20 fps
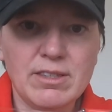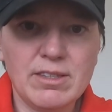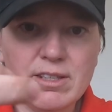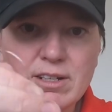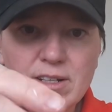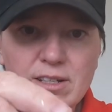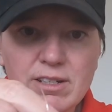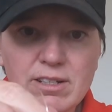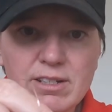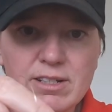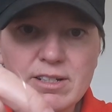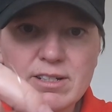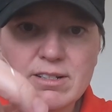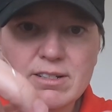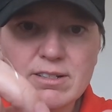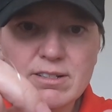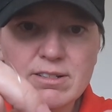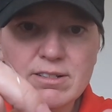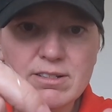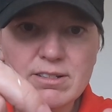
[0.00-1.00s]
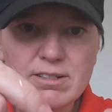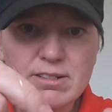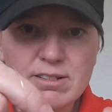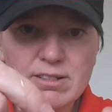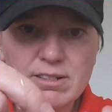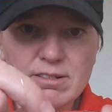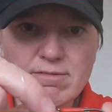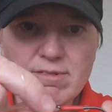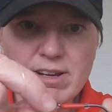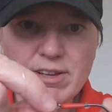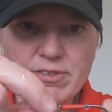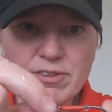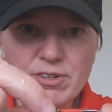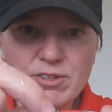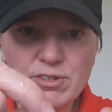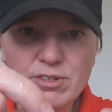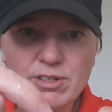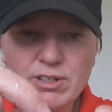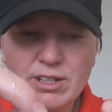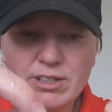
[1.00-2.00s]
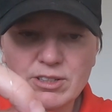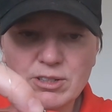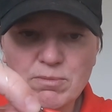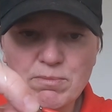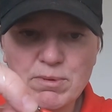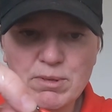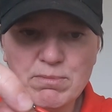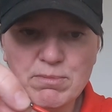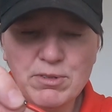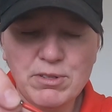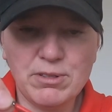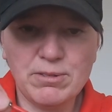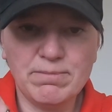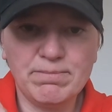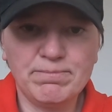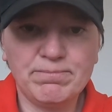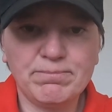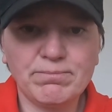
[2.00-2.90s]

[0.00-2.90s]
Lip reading: the line around the hook like some people do.